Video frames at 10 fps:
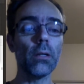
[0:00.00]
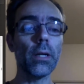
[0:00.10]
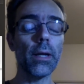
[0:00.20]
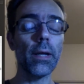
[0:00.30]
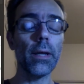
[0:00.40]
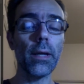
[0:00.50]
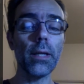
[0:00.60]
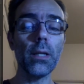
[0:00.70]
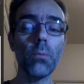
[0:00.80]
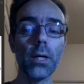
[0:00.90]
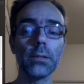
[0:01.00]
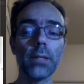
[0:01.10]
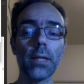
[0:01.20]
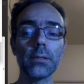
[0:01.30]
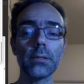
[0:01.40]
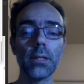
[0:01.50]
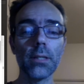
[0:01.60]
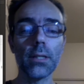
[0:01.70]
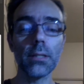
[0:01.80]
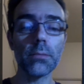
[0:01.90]
anyone that
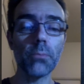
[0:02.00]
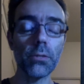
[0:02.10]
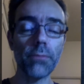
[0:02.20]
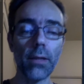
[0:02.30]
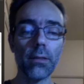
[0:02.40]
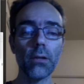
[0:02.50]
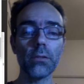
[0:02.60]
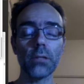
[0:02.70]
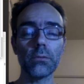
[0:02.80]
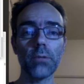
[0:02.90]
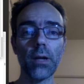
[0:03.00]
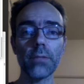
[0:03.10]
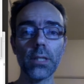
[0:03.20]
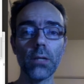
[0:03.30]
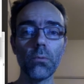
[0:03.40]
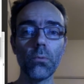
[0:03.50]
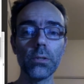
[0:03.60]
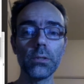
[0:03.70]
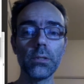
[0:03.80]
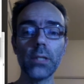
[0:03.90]
studies modified theories of gravity would
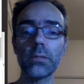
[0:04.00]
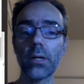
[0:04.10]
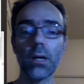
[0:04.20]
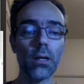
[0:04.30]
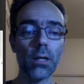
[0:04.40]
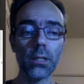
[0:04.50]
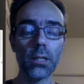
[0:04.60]
disregard